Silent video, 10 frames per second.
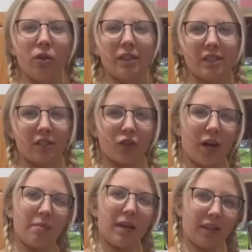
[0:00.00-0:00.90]
is to try
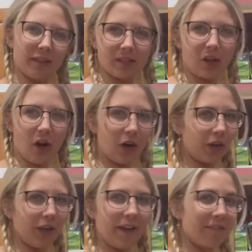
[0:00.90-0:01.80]
to make this
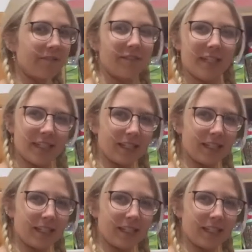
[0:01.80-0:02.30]
our like fitness